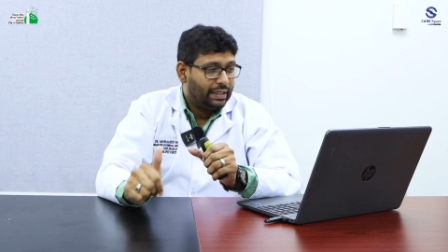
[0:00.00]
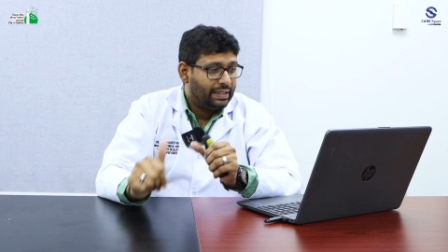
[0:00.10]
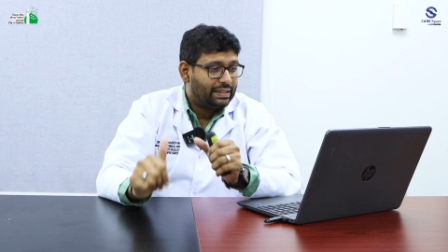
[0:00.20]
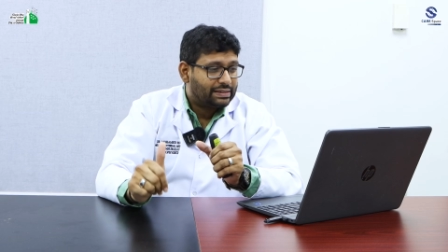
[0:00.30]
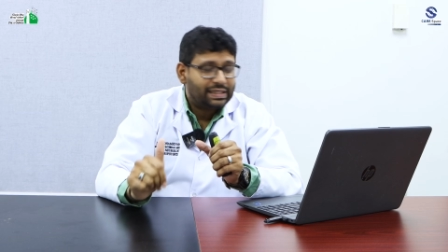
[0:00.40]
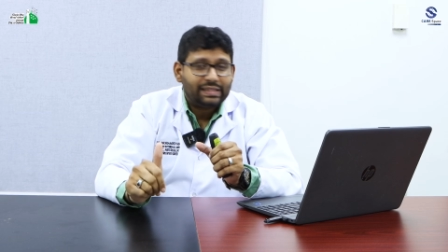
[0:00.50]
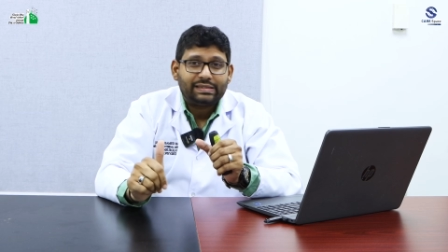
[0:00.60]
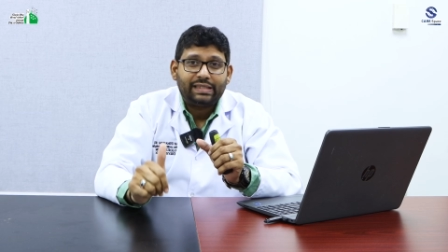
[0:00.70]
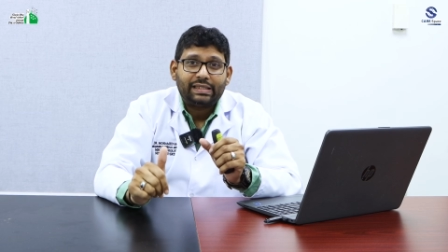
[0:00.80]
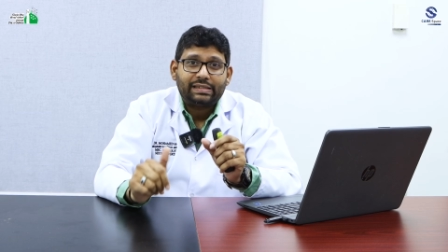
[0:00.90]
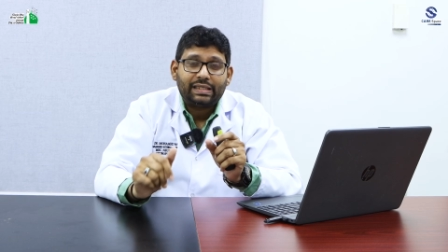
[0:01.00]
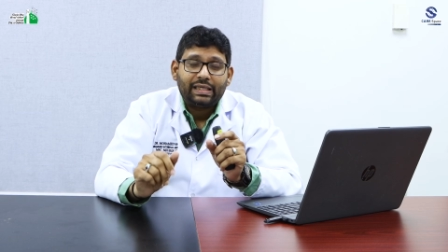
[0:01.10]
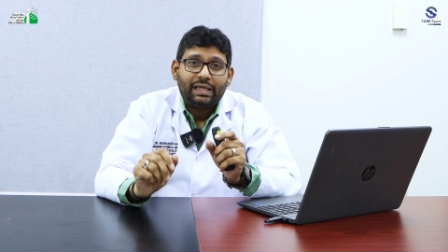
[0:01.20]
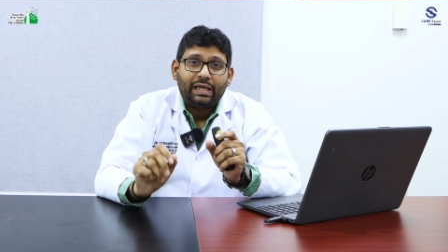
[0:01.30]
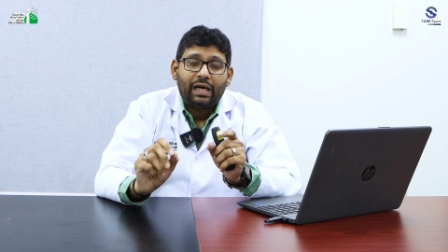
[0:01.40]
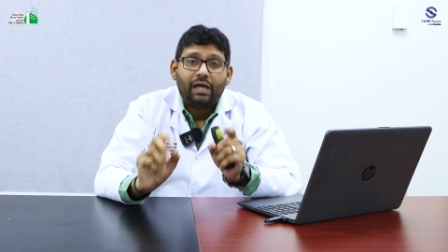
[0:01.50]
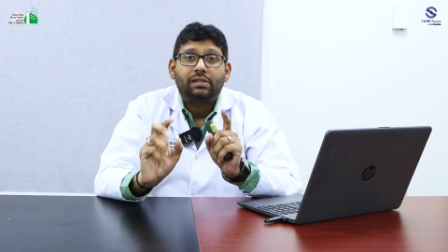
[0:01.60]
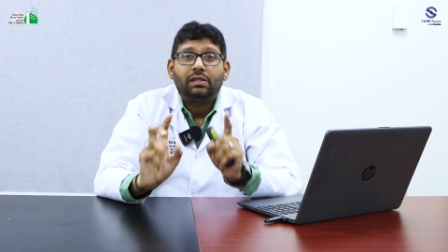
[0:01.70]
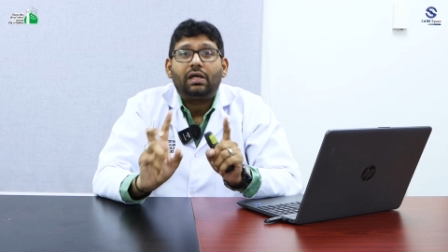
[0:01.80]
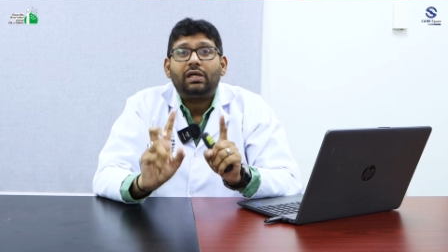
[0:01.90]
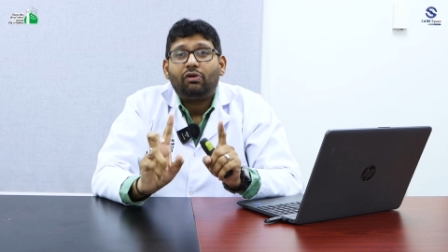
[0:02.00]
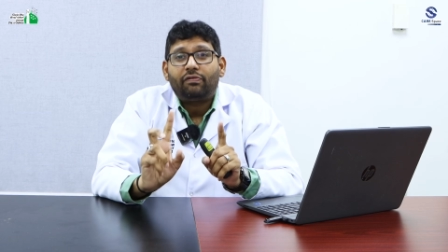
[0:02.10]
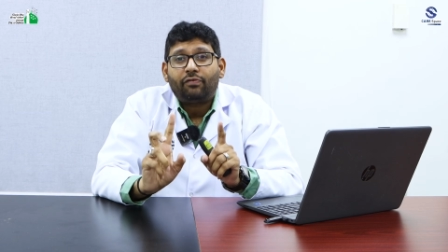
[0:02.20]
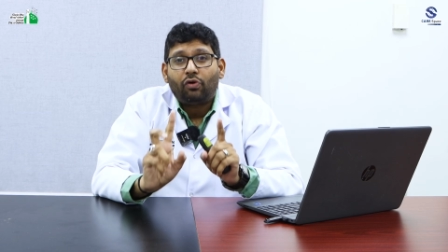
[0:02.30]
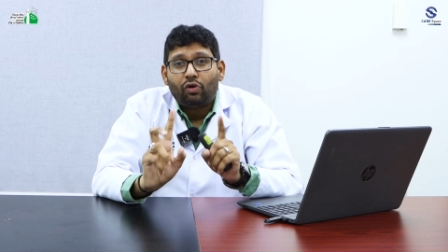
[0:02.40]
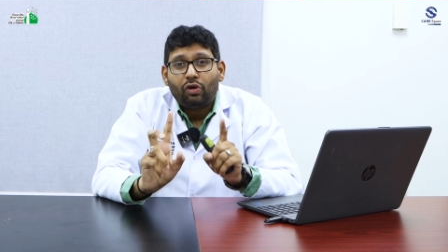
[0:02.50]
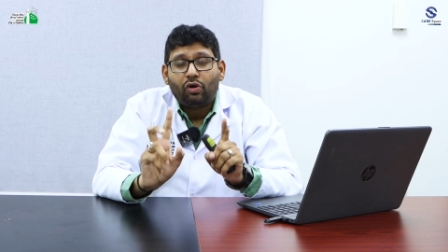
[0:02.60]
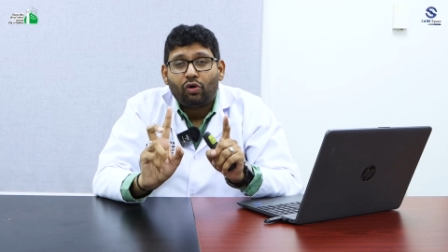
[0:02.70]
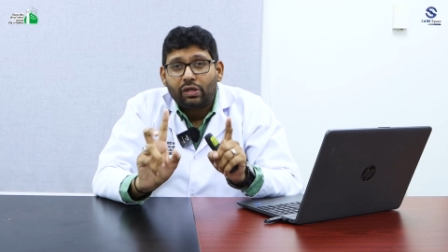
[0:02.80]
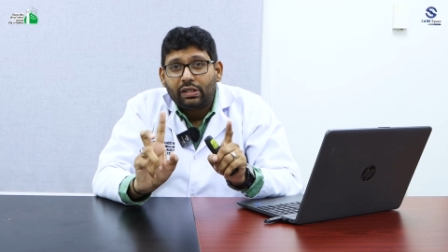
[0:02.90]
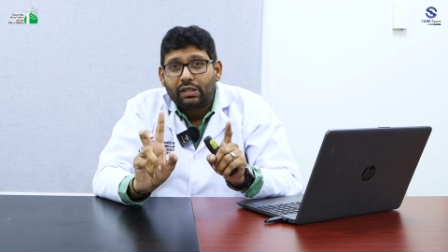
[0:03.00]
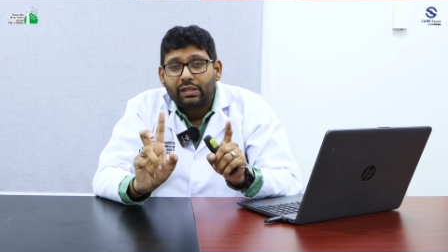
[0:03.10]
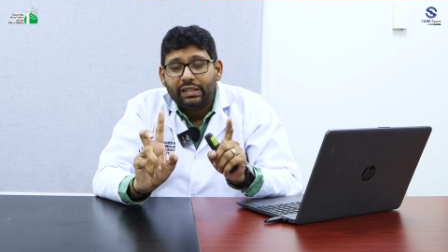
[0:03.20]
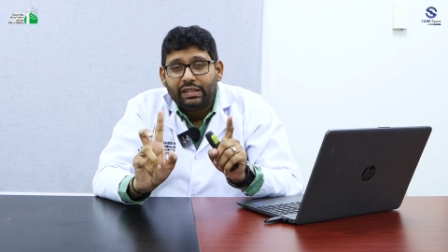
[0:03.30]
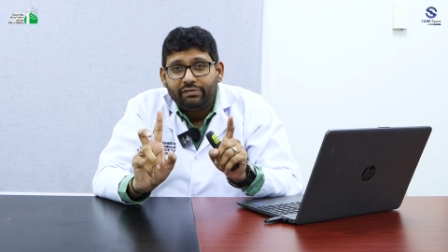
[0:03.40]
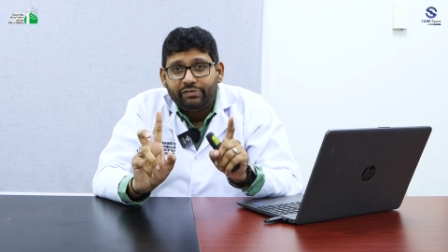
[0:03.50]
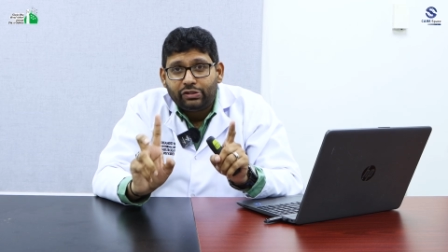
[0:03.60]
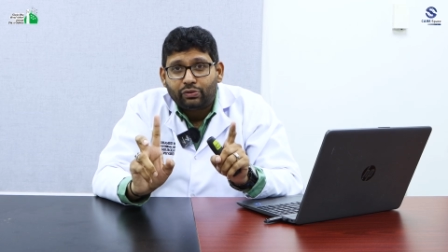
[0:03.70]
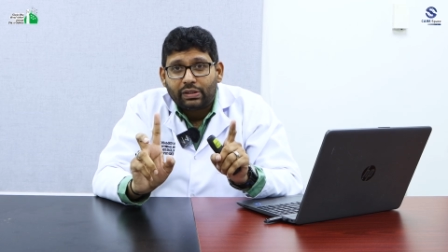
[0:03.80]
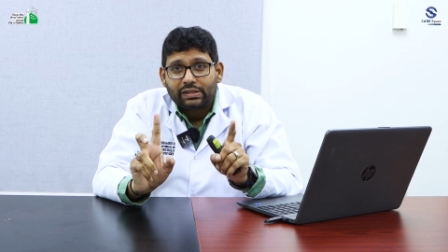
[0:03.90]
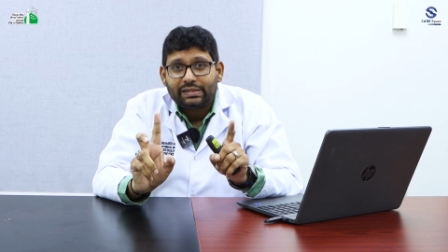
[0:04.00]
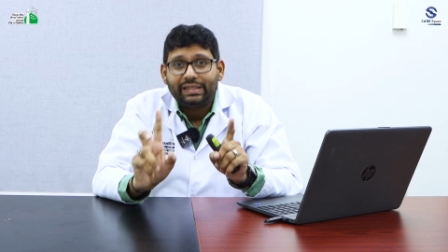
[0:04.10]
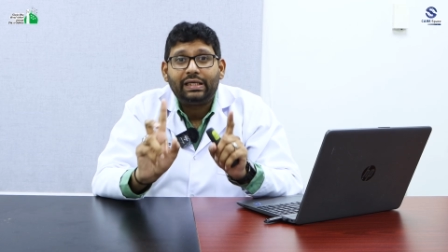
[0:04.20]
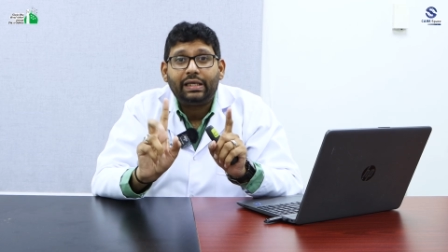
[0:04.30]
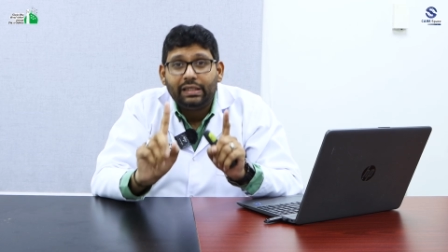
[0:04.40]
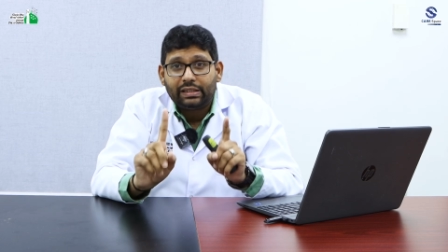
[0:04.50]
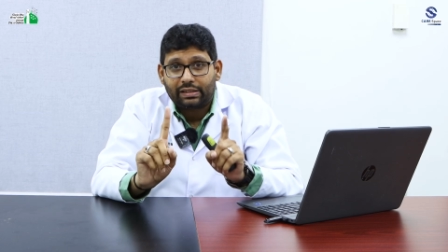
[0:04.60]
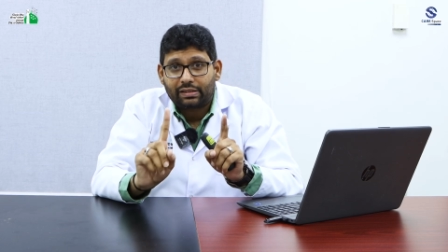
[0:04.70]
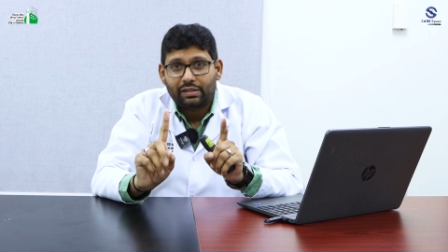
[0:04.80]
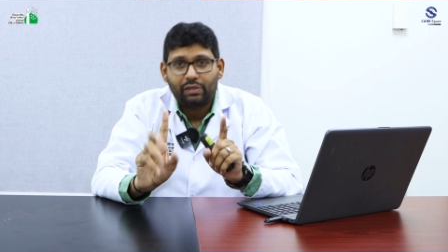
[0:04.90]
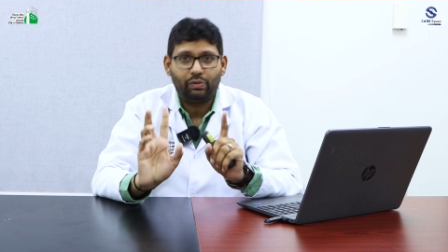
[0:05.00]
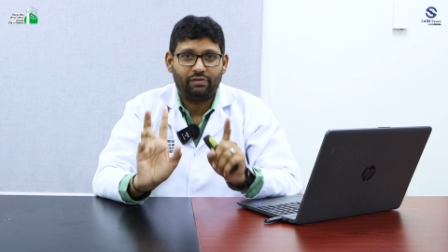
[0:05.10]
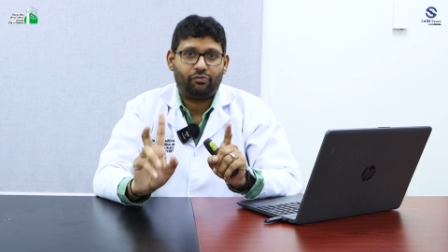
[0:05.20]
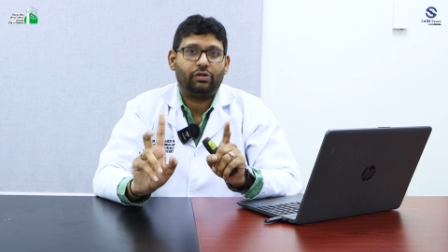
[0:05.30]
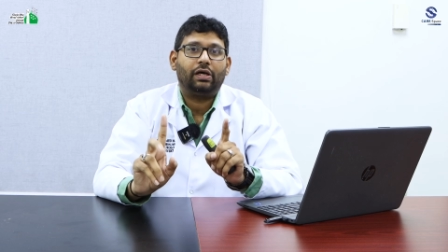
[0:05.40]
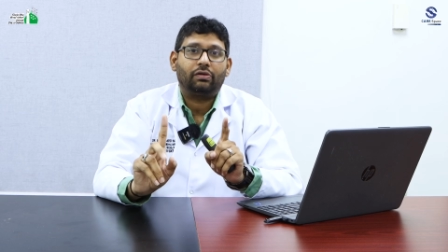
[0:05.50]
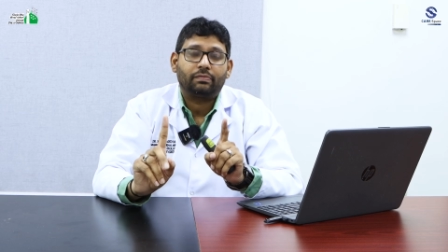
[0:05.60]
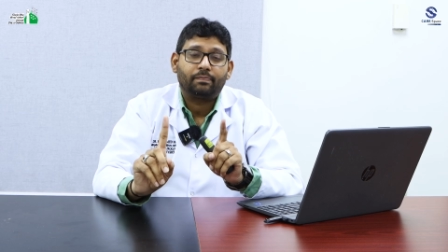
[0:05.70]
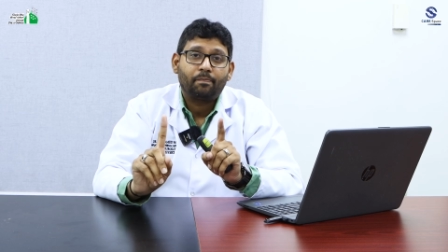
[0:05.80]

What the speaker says: in the sense that 1/3 of all older individuals in a year will fall down.